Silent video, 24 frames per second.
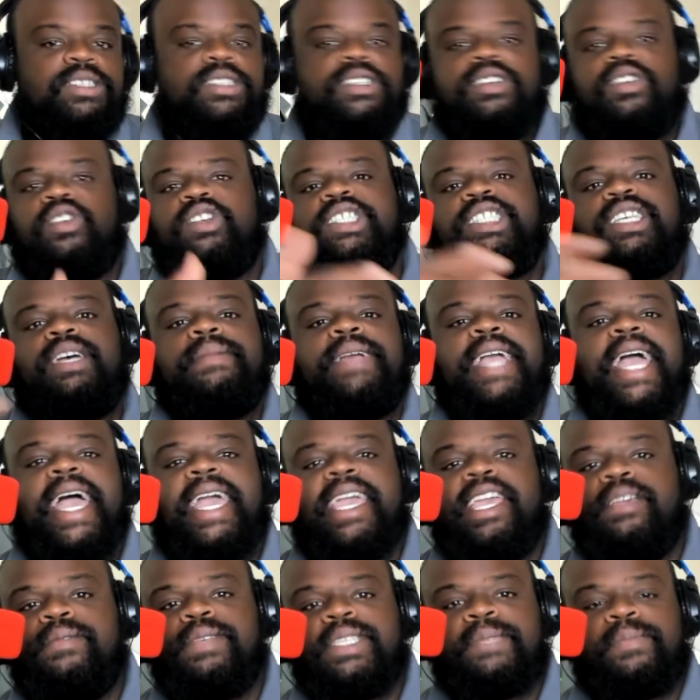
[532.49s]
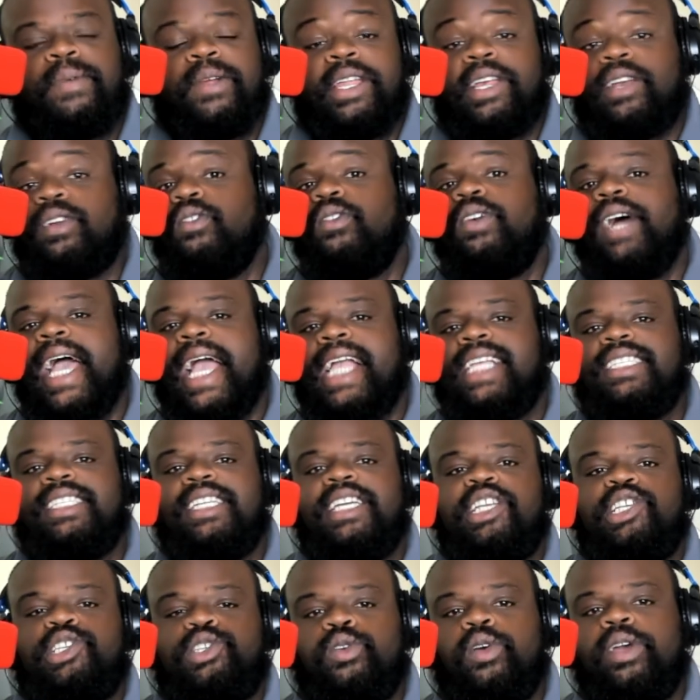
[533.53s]
Or some guy, he was pretty cool. I actually
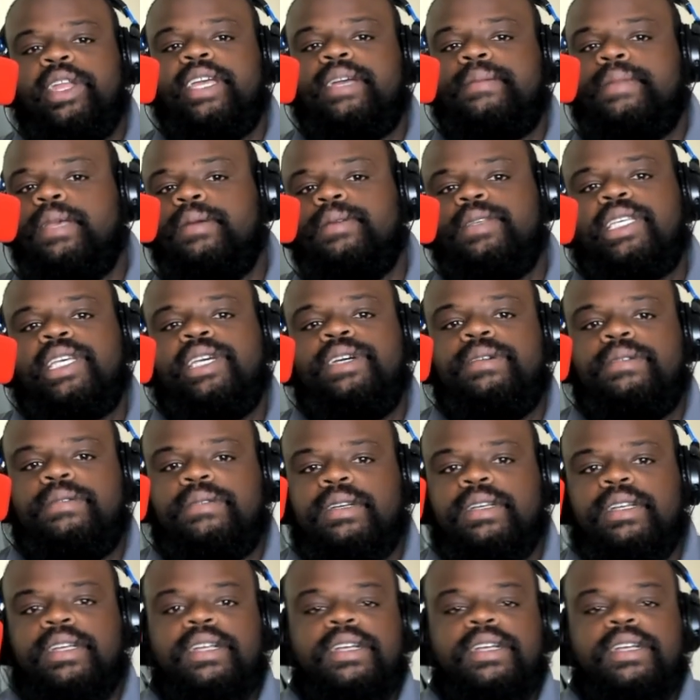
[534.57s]
enjoyed him. He was cool.